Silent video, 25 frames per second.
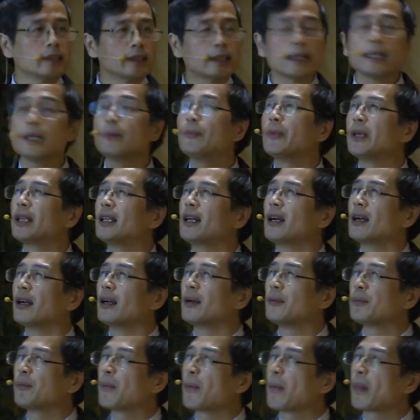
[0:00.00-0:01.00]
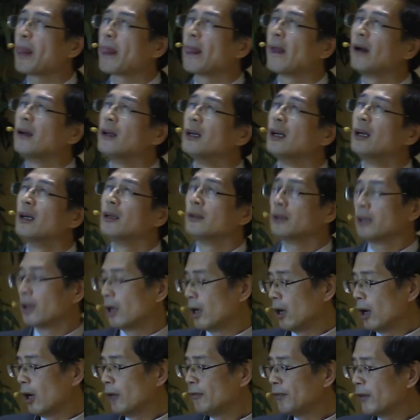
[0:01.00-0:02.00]
centimeter.
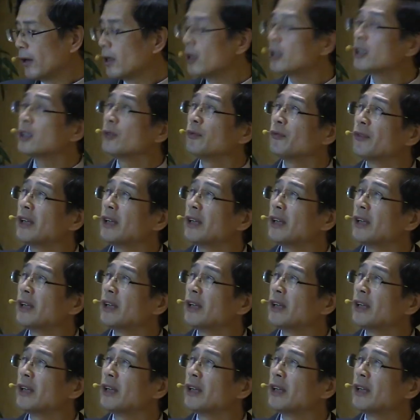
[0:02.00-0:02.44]
Of course,